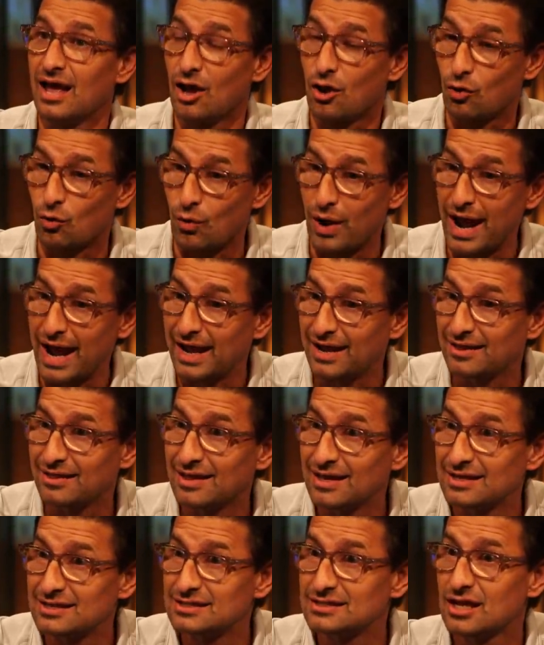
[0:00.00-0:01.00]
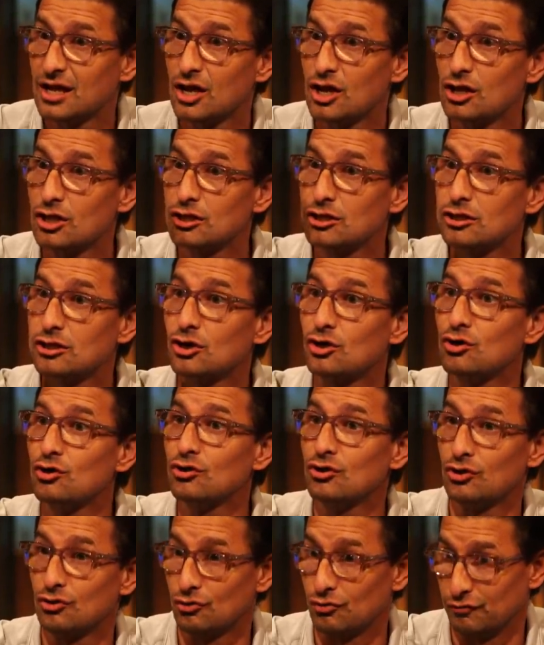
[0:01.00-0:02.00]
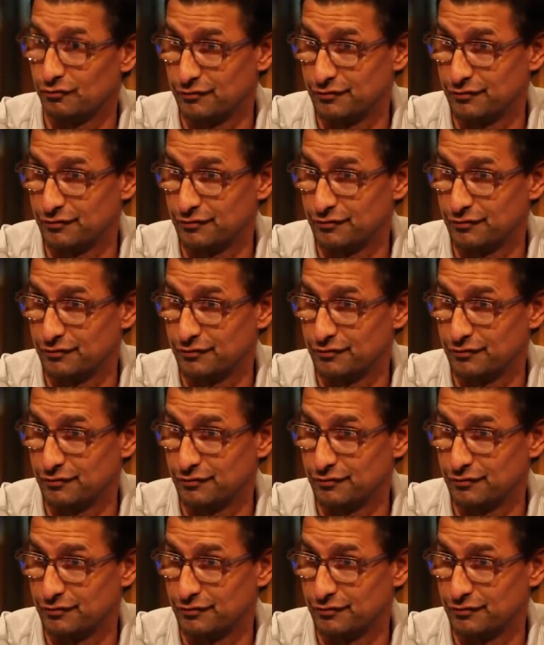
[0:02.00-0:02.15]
rank this through the roof.